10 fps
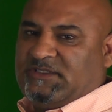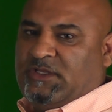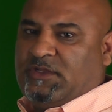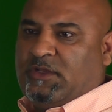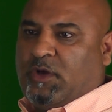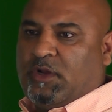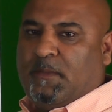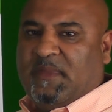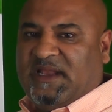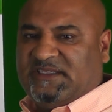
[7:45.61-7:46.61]
You could go to
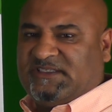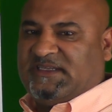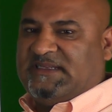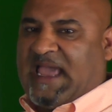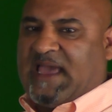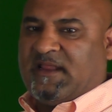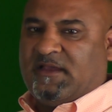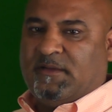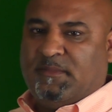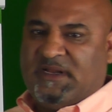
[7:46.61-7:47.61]
Melissa
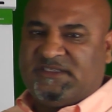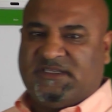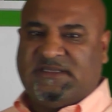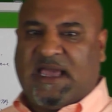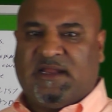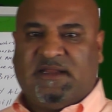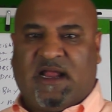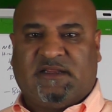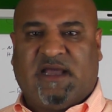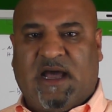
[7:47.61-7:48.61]
Data,
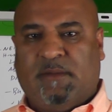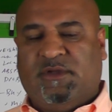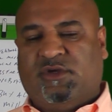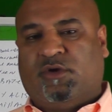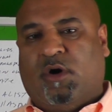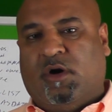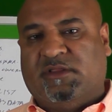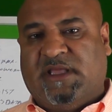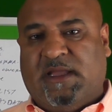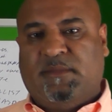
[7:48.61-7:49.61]
melissadata.com. You could call
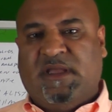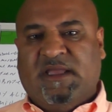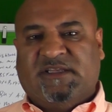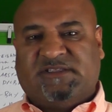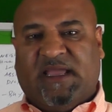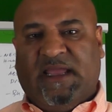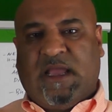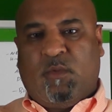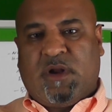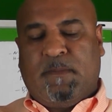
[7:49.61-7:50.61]
them, say, hey, I
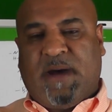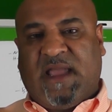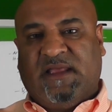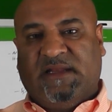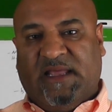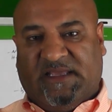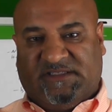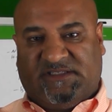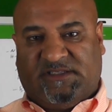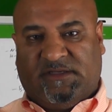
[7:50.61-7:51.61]
want to buy a
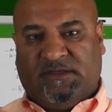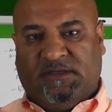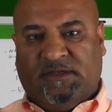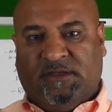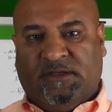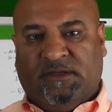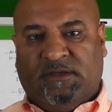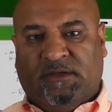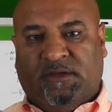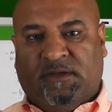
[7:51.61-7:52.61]
list
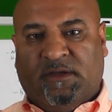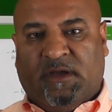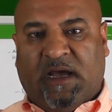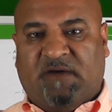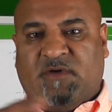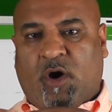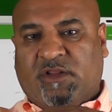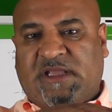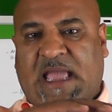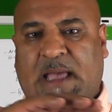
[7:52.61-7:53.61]
of all
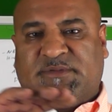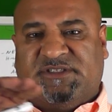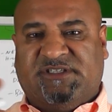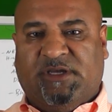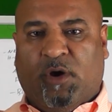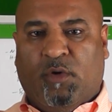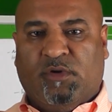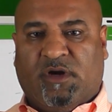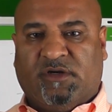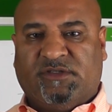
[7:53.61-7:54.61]
the absentee
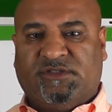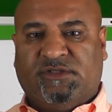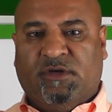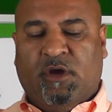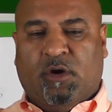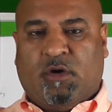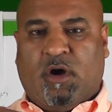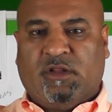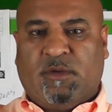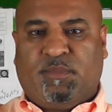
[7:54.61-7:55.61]
owners or
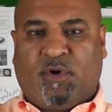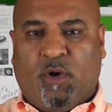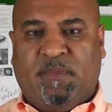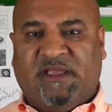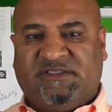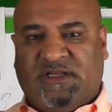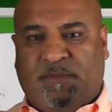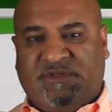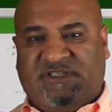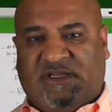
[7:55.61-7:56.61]
all the probates in a
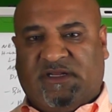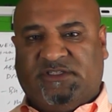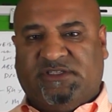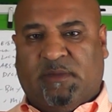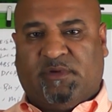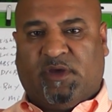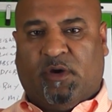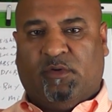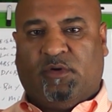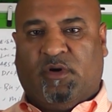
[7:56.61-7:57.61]
particular zip
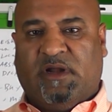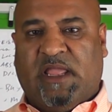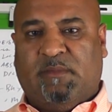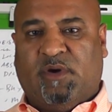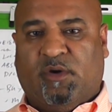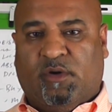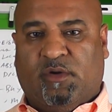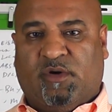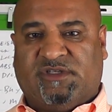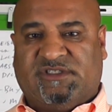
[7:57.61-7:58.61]
code or neighborhood
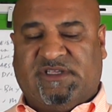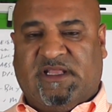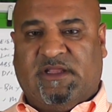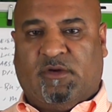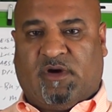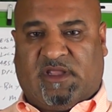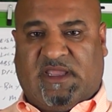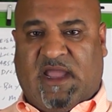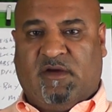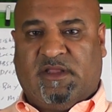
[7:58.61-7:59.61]
or a city or a
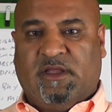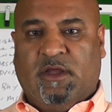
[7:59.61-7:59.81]
county.